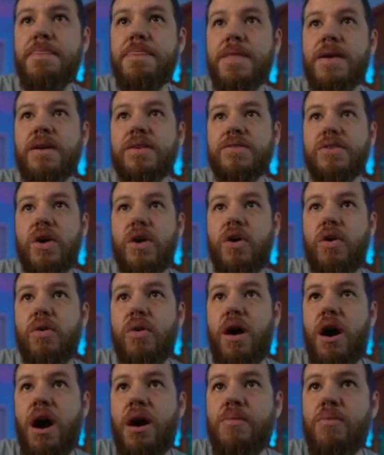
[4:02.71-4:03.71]

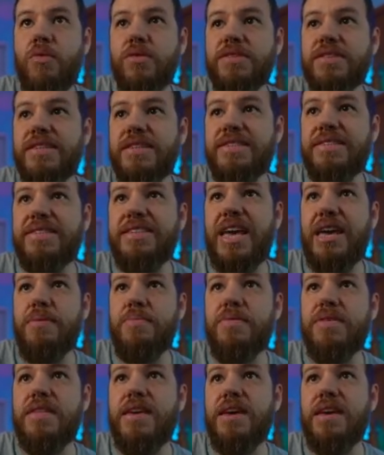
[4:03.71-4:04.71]
So almost the
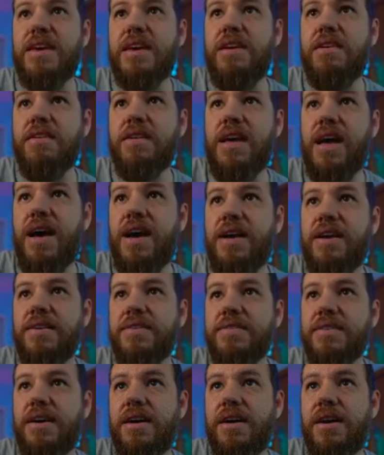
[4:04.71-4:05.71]
same thing here,
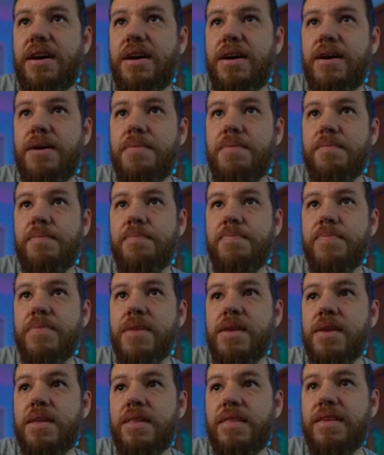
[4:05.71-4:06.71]
guys. Um,
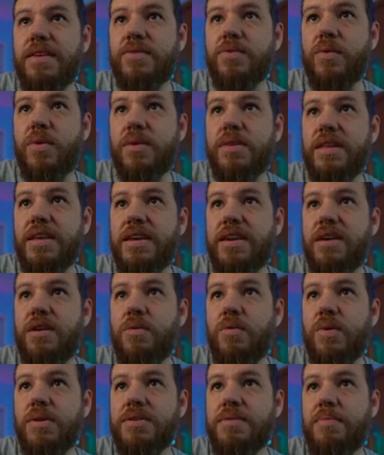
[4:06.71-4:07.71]
this one here
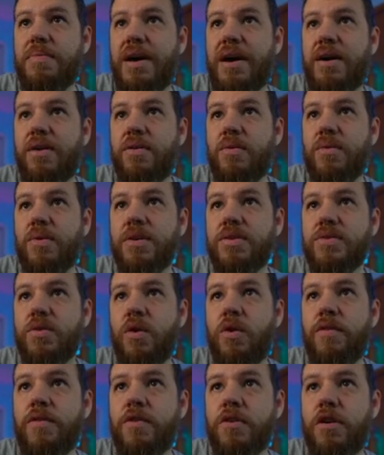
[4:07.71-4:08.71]
was about was
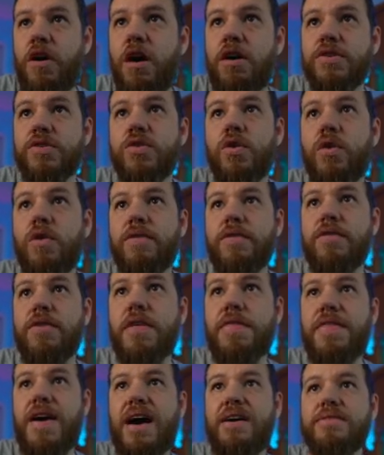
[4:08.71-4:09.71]
over also over a
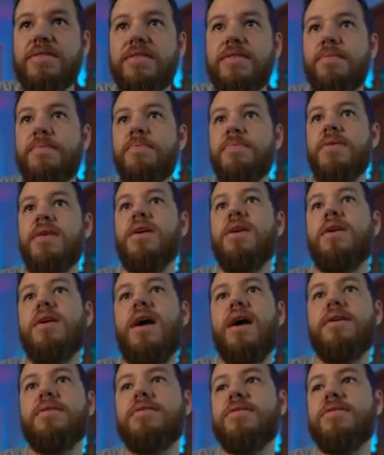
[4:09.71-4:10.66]
thousand. Yeah.